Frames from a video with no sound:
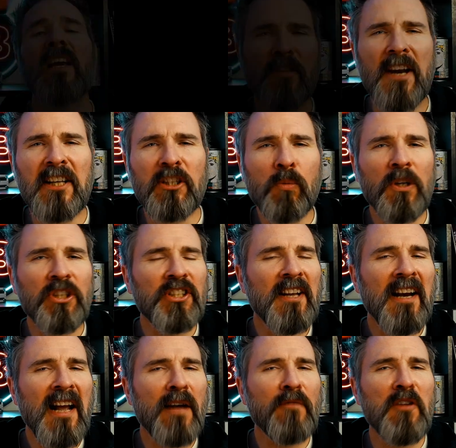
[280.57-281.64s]
The next watch that
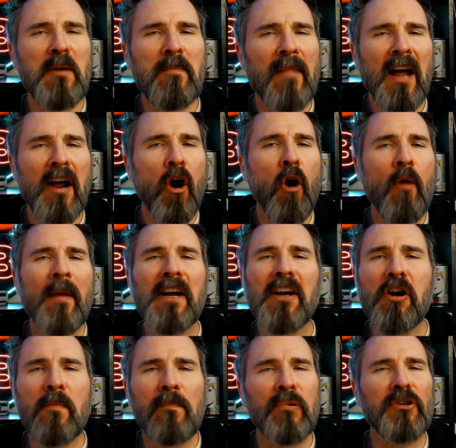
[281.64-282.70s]
I have in my
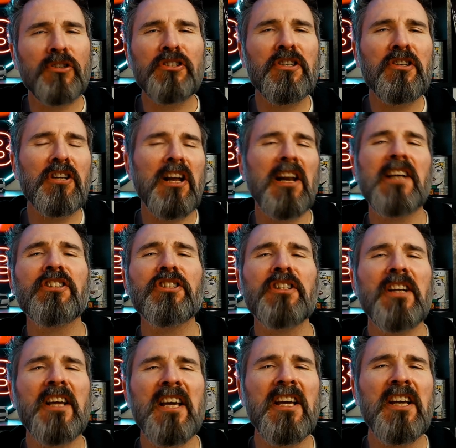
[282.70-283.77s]
Omega personal
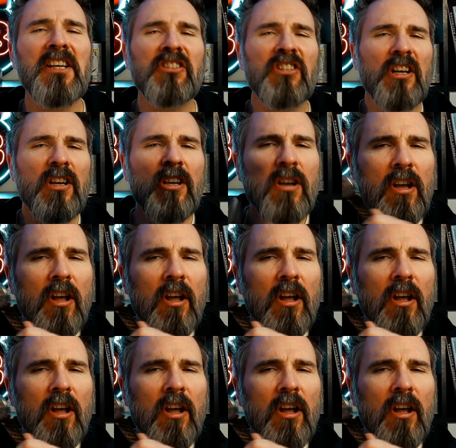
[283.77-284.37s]
collection is